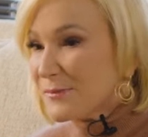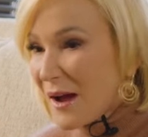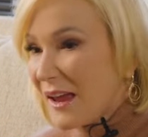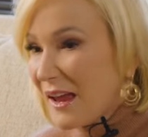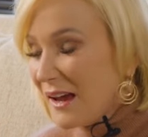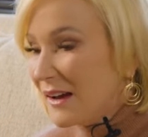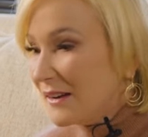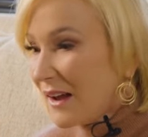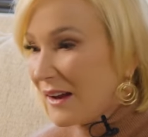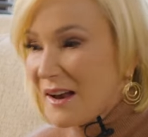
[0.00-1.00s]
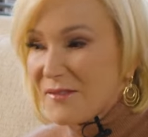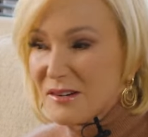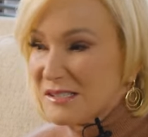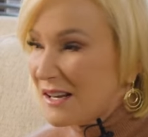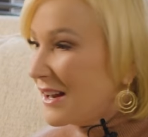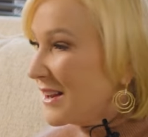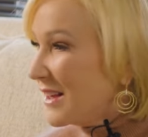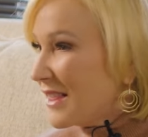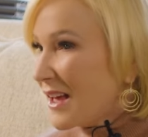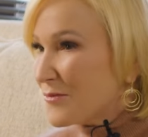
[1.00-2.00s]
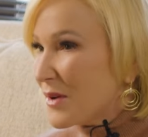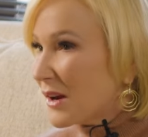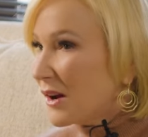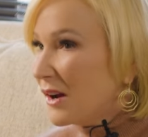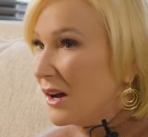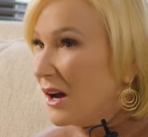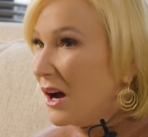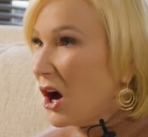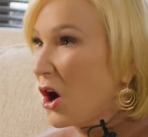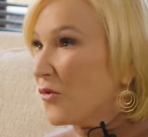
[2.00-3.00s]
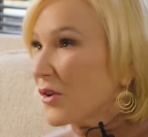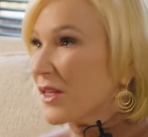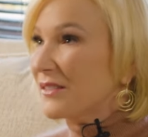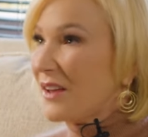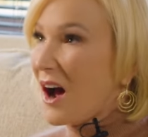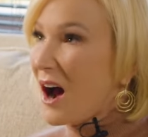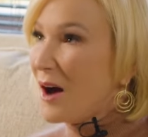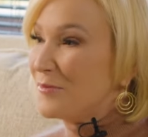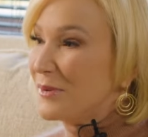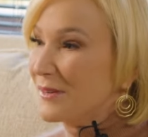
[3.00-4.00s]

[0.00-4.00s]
my hand. I'd never seen anything but a over-the-top,